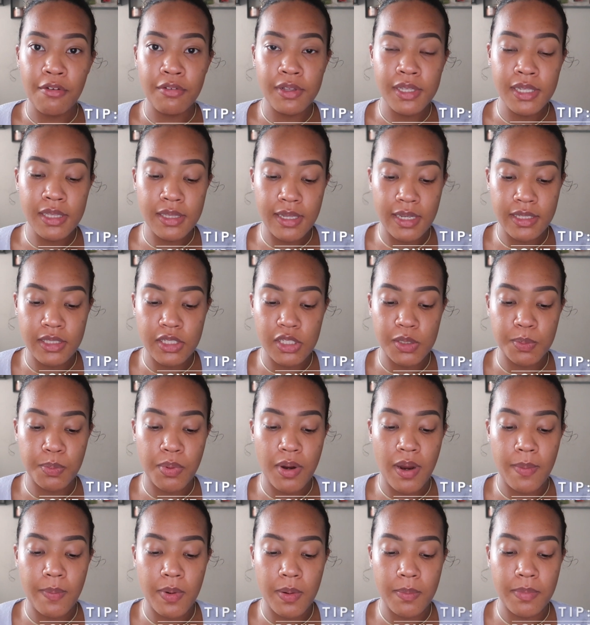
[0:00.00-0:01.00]
really like this
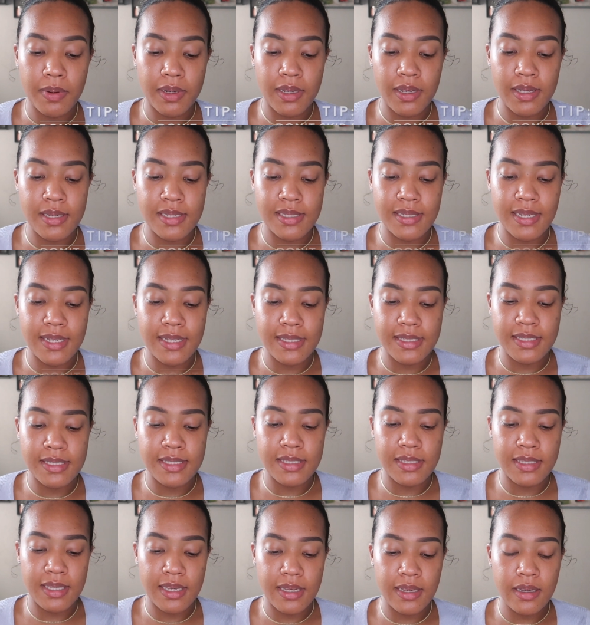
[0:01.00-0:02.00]
primer because it's
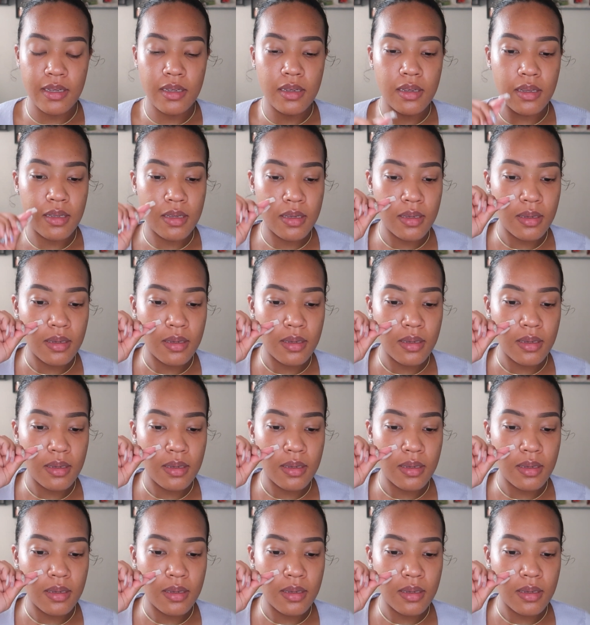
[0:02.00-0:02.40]
thick.